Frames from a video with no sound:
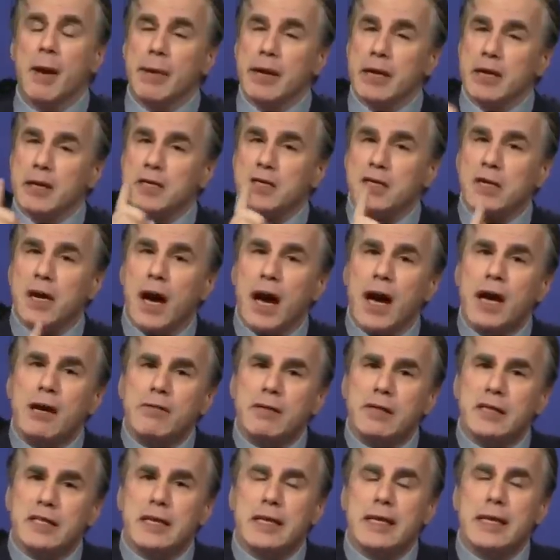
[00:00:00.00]
because
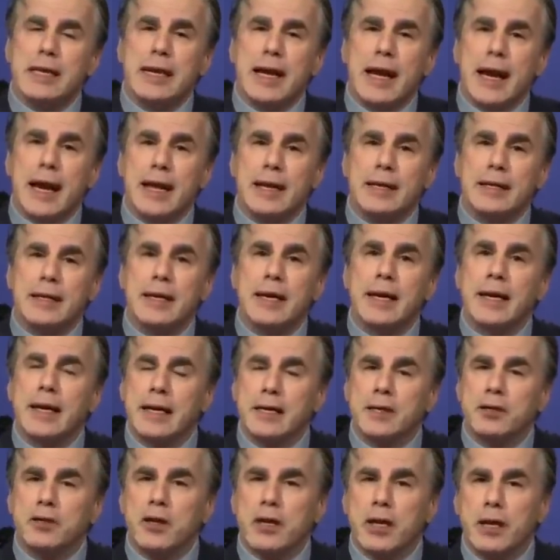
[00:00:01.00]
Congress, in the end,
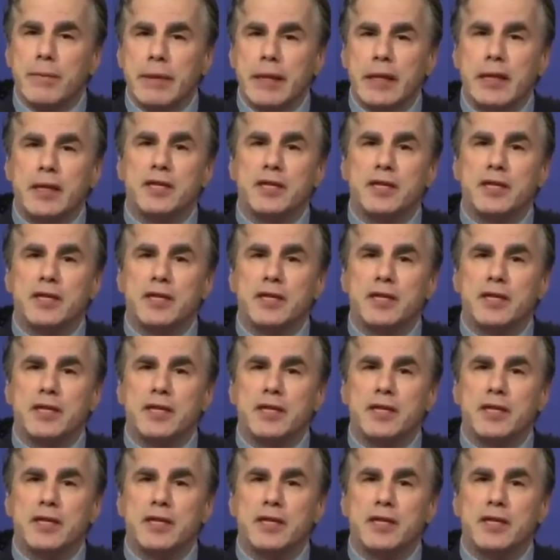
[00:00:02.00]
is going to be